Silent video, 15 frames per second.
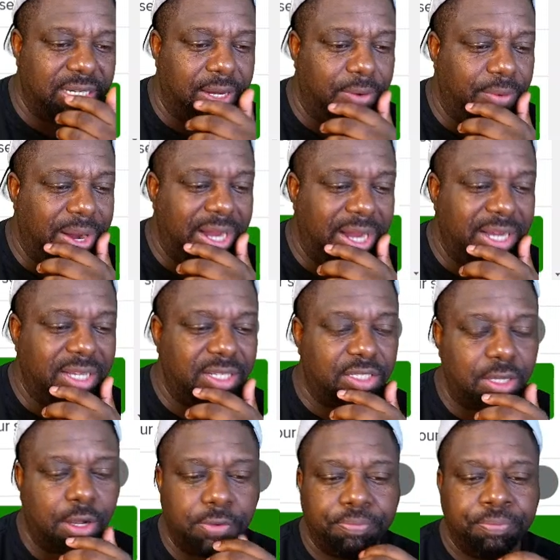here, right?
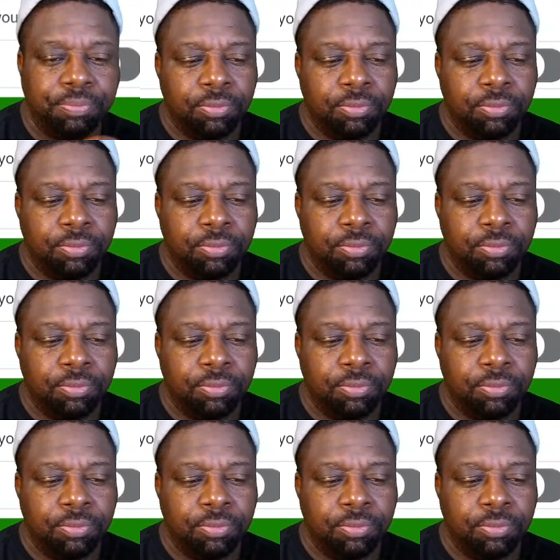So,